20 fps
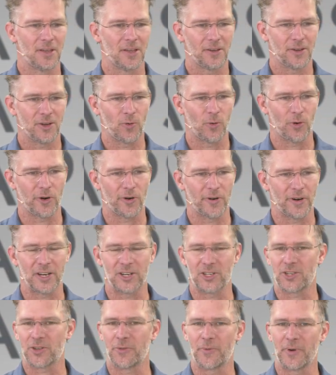1/4
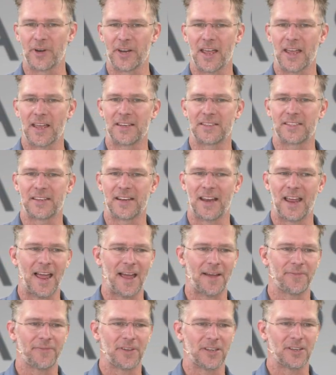inch, 3/8 and
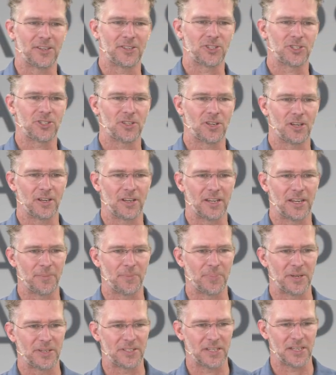1/2 inch
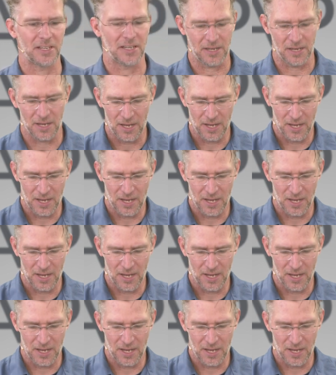MPT.